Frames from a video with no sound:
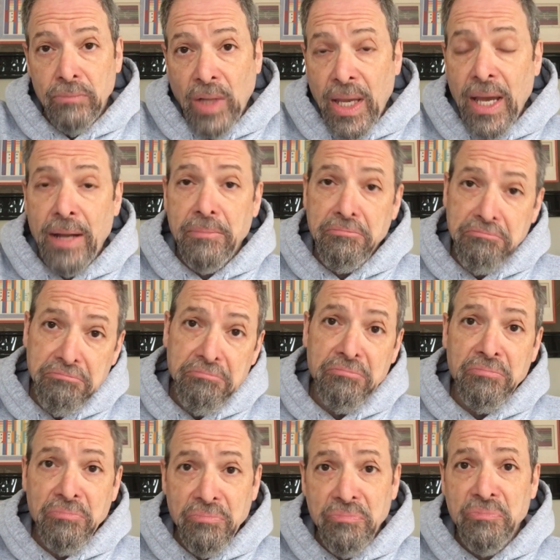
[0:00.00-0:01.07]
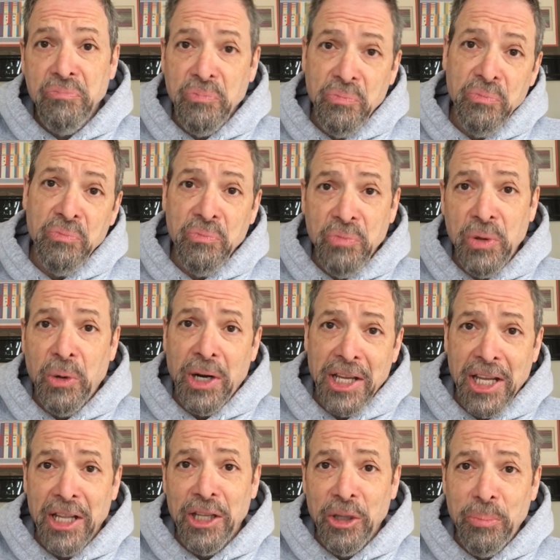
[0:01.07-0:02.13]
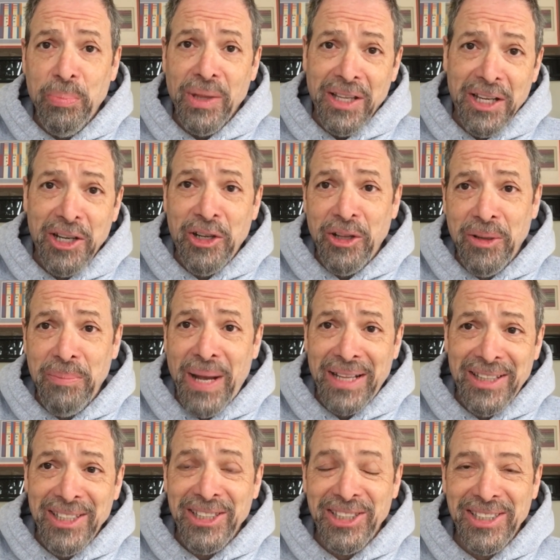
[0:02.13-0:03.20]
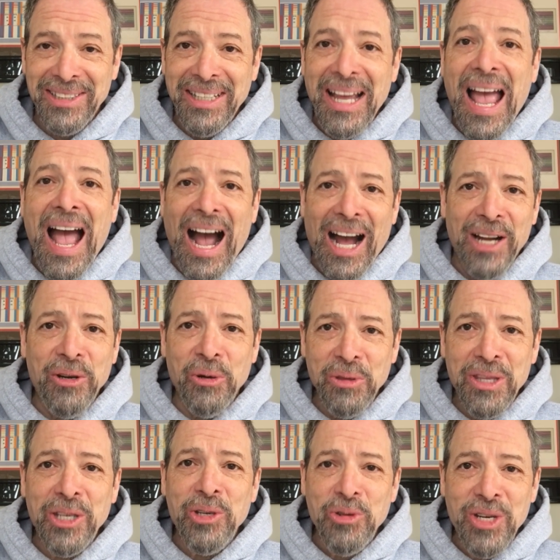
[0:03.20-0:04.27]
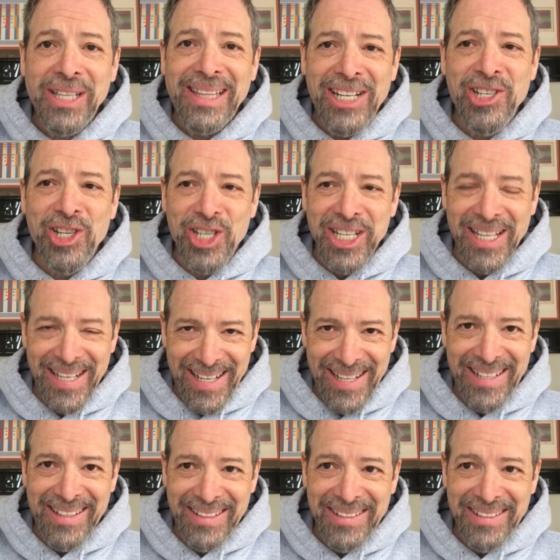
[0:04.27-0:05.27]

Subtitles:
Again, we want to get a little political about this. I don't think you can legislate it,